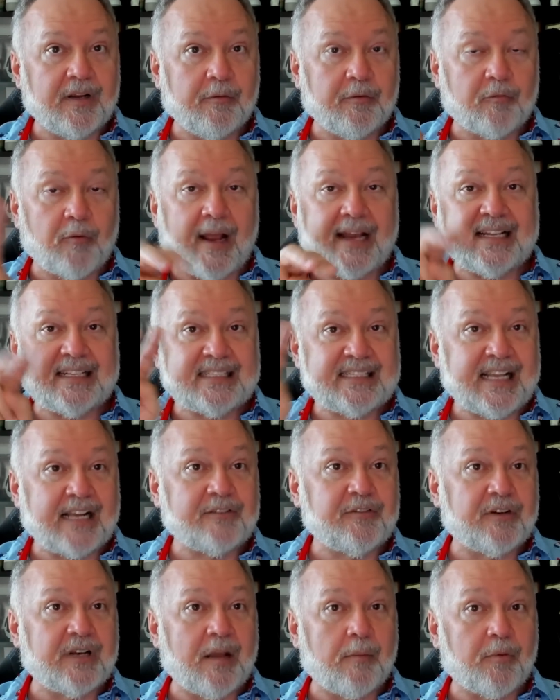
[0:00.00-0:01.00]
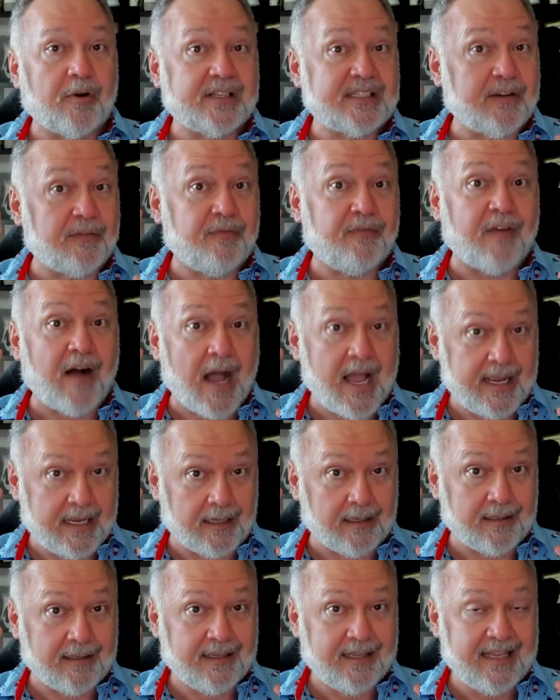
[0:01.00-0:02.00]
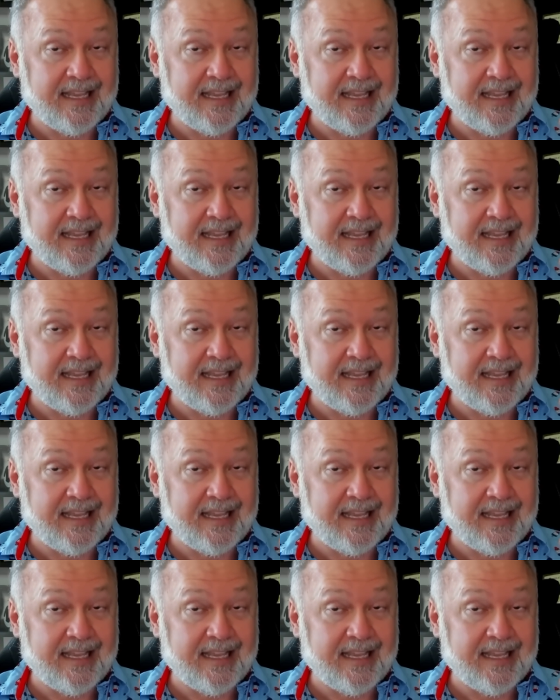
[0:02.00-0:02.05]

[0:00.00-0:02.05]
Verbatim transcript: It would write its sector number as a file